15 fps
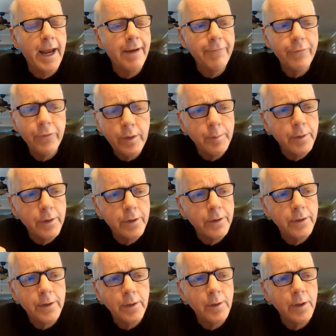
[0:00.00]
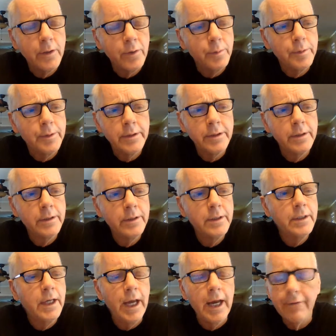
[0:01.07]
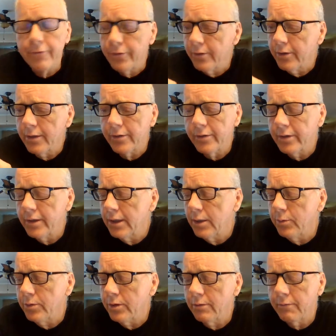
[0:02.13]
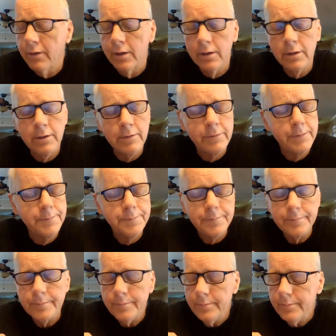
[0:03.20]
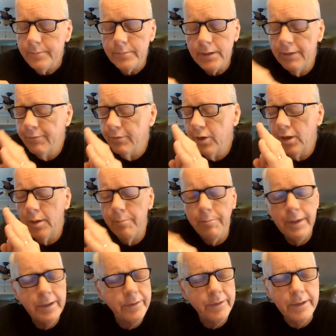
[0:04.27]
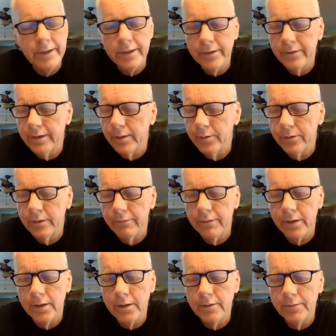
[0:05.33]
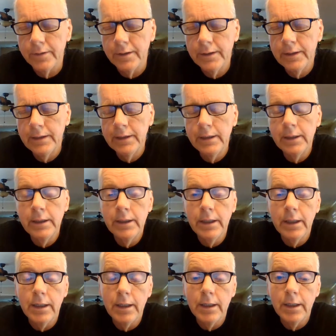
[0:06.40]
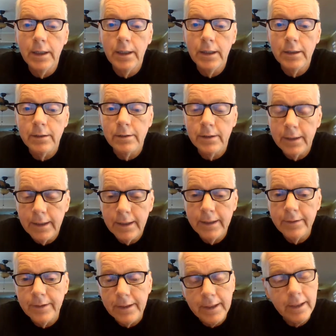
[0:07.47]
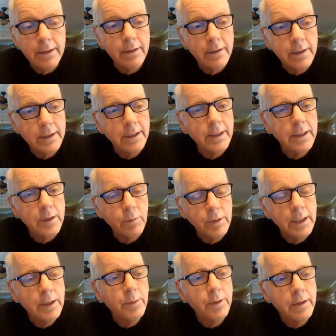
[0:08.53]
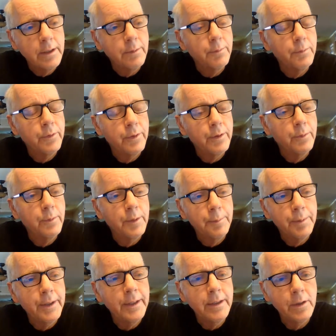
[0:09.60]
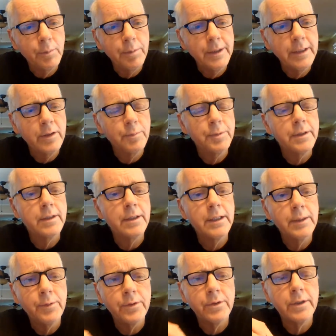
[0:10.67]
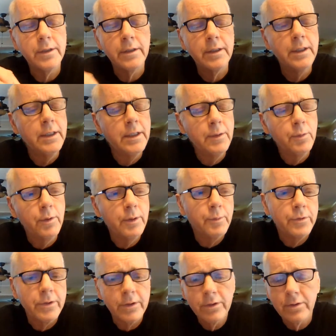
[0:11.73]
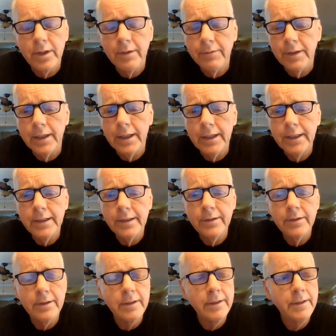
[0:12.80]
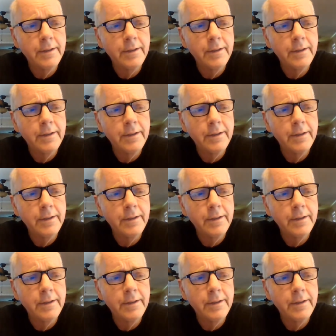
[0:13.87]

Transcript: after he murdered her husband, after all the sin that was involved, after all the messiness that was involved. Honestly, guys, he kind of thought he got away with it with the repentance piece, but then he was in, what was it, seven days?